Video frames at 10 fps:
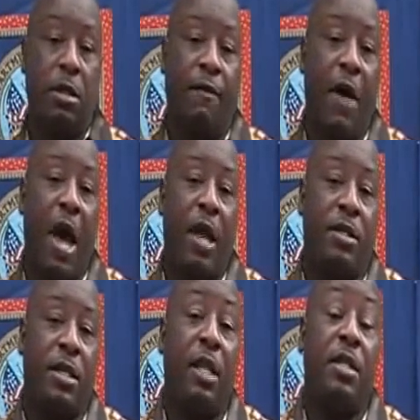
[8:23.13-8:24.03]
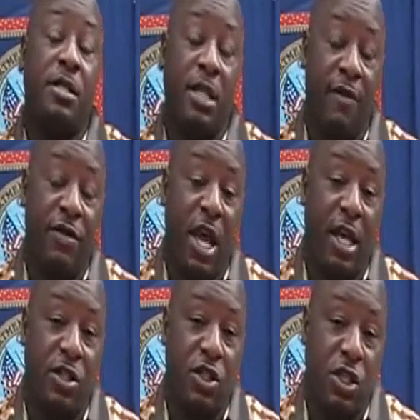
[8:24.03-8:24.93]
You can find us at The Steve
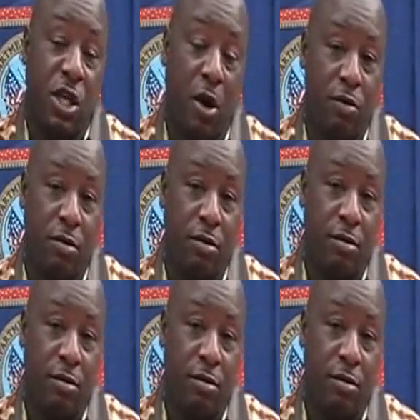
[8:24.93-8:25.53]
Jackson Show.